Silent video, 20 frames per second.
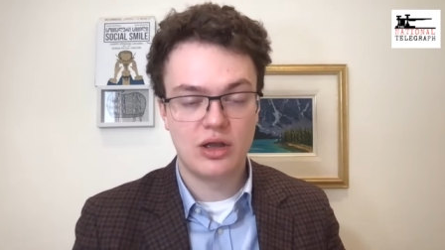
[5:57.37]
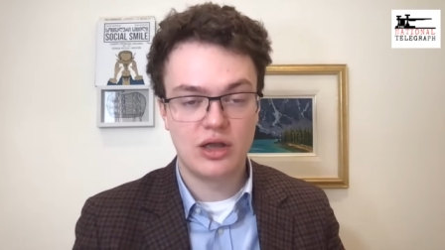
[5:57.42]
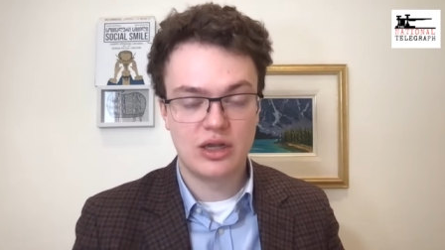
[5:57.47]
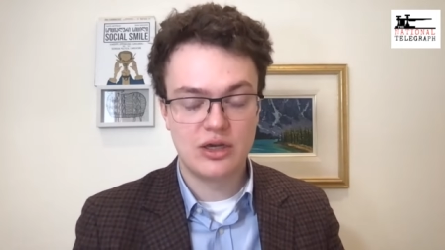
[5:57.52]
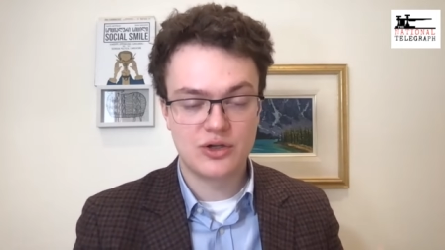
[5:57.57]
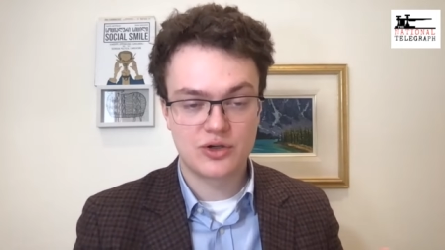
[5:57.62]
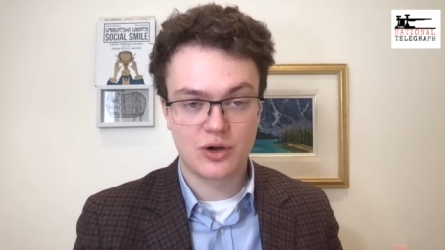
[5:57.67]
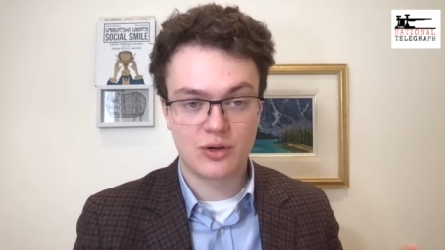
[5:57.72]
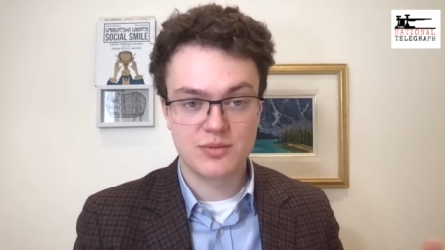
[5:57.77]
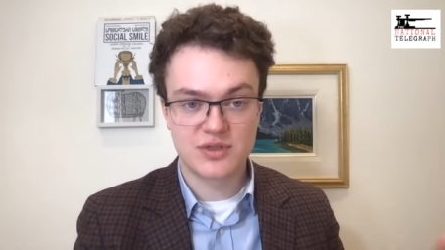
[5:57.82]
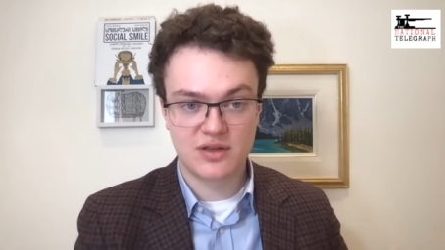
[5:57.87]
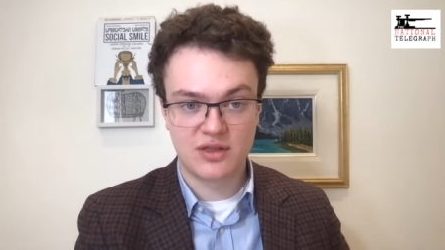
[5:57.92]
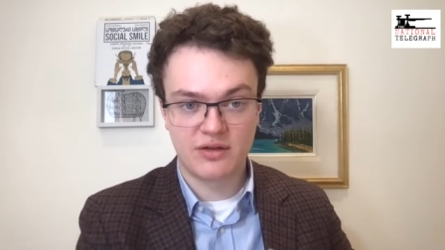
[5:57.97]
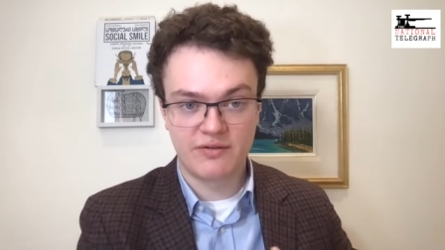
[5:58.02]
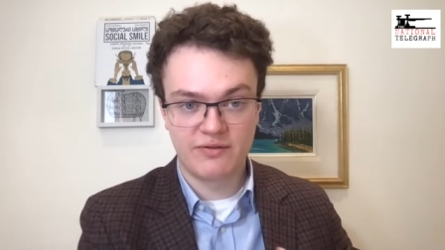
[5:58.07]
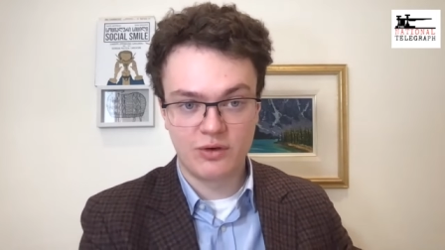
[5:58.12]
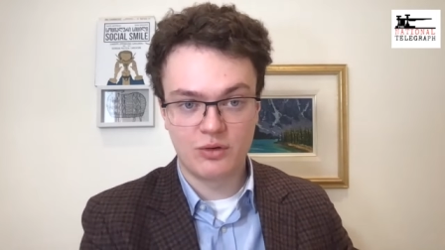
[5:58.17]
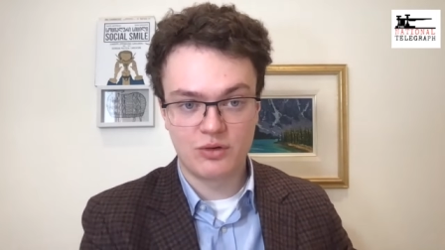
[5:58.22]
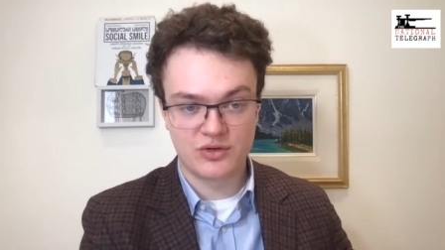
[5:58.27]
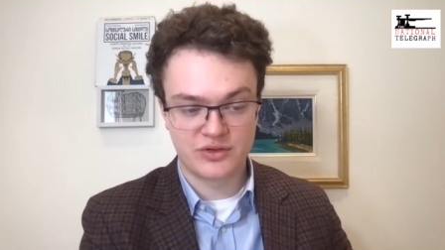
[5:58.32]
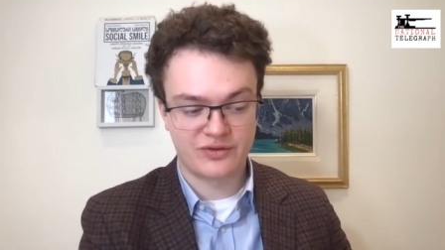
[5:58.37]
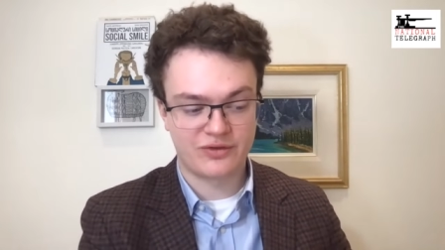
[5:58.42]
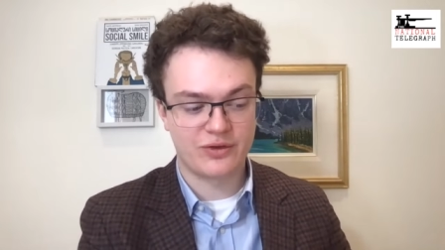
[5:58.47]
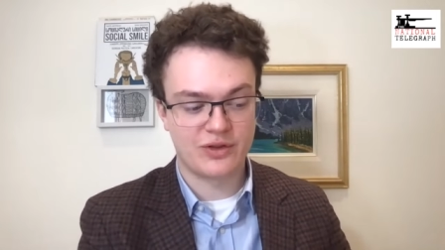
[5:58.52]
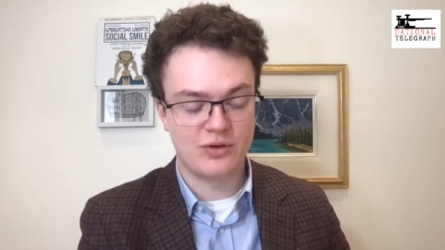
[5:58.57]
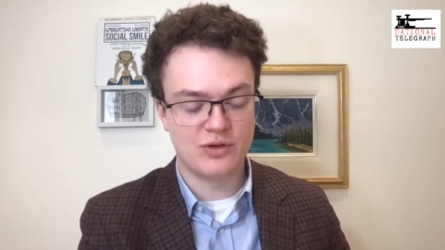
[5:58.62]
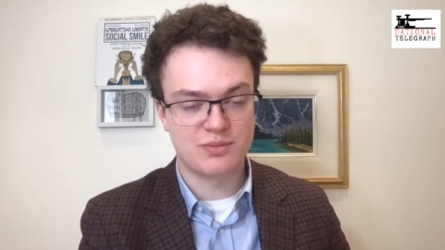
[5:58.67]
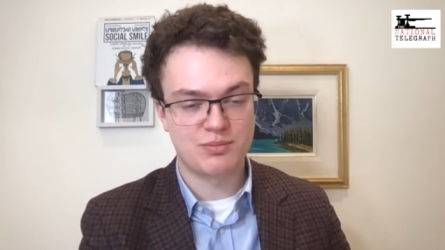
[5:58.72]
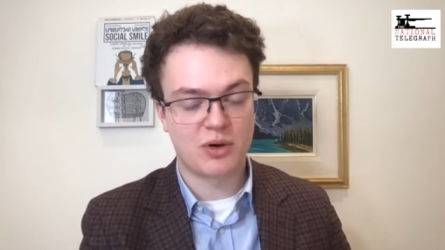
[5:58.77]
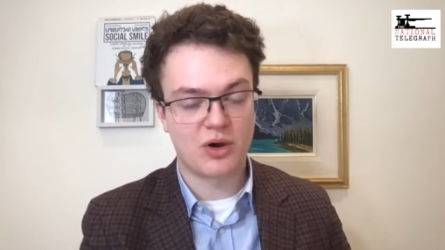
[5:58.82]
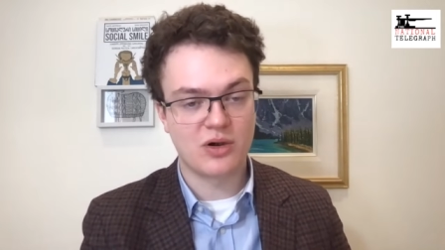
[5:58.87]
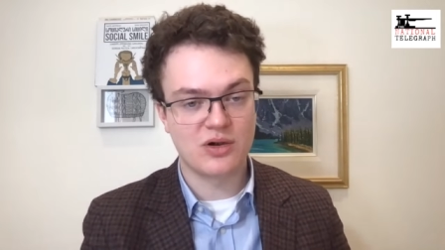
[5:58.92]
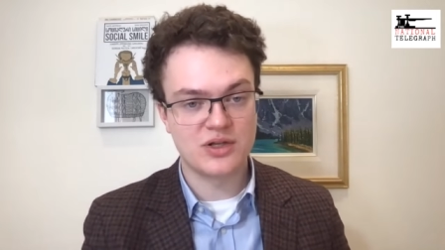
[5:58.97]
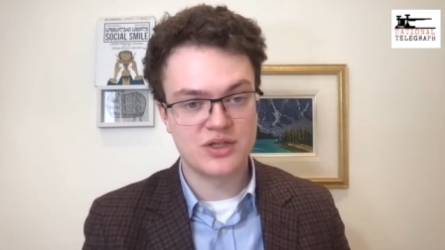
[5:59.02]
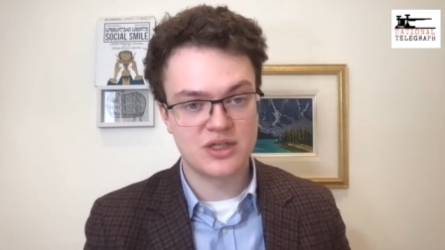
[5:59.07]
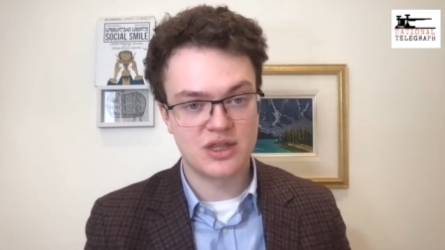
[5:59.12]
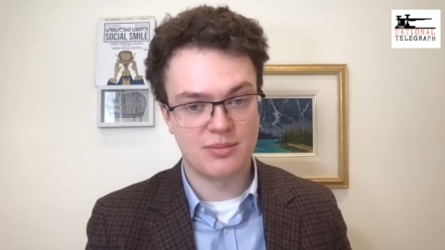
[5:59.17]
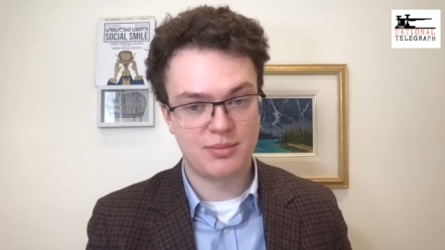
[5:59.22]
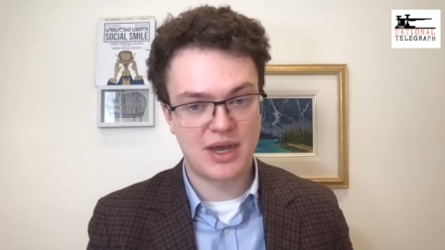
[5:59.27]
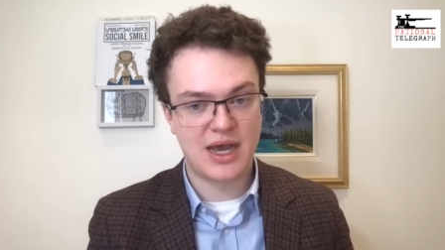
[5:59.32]
in terms of the voters for those
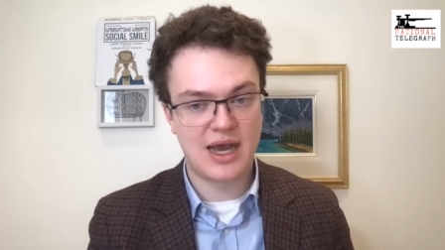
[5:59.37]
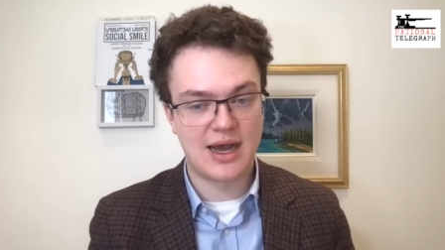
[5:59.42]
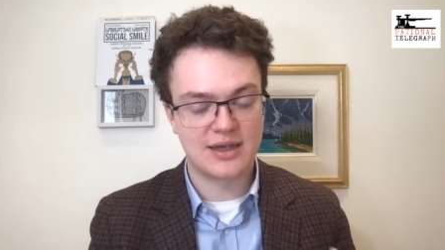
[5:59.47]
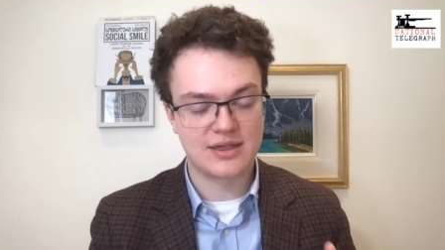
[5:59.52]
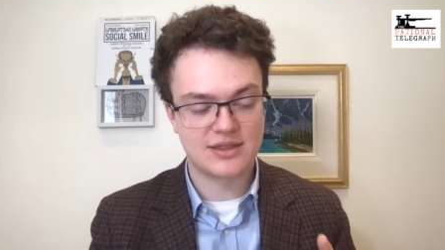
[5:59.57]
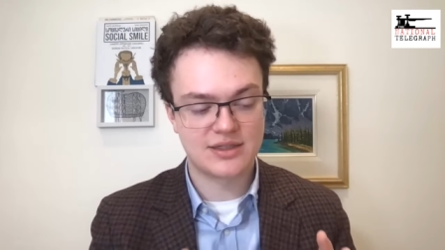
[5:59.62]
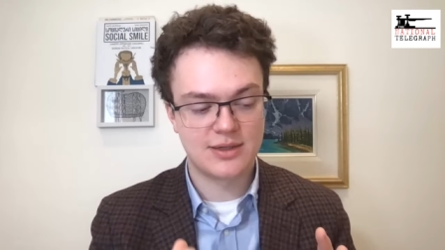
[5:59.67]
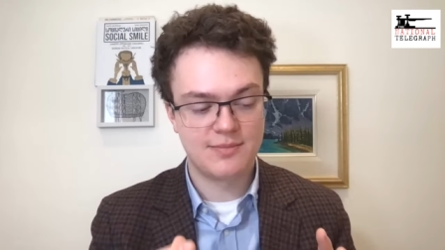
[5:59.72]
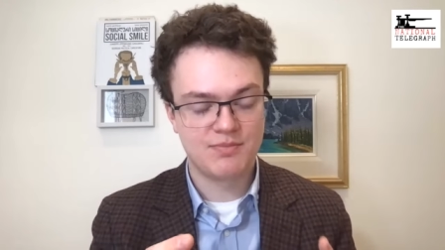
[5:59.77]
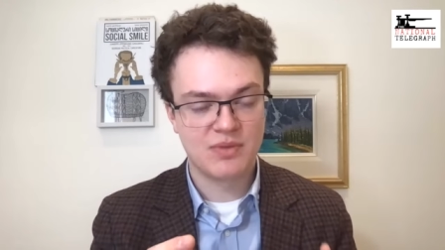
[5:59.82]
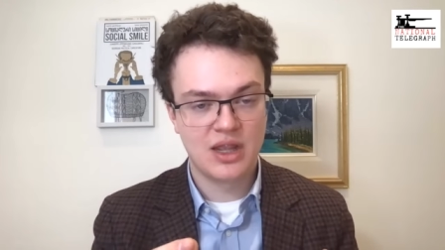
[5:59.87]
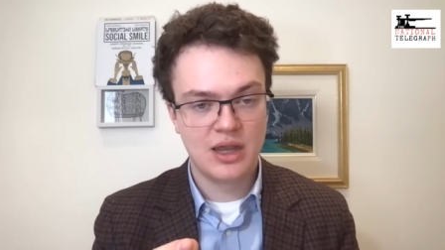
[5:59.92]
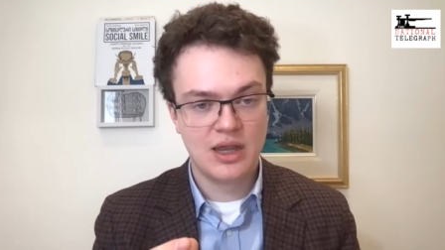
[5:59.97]
parties in the past.